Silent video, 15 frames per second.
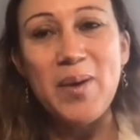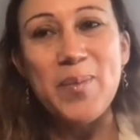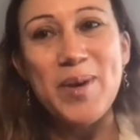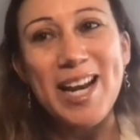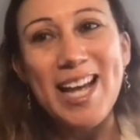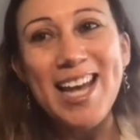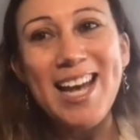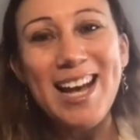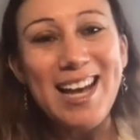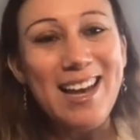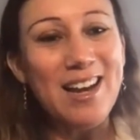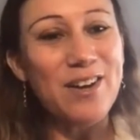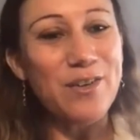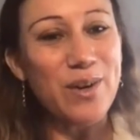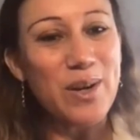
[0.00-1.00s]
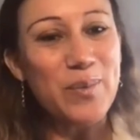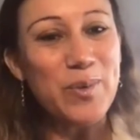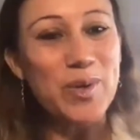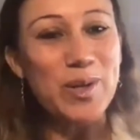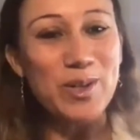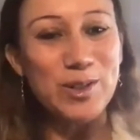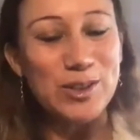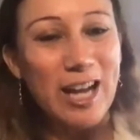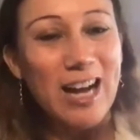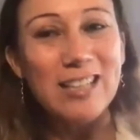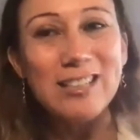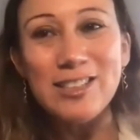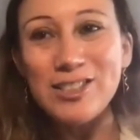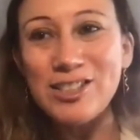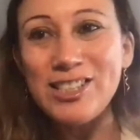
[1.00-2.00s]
But I agree with your doctor,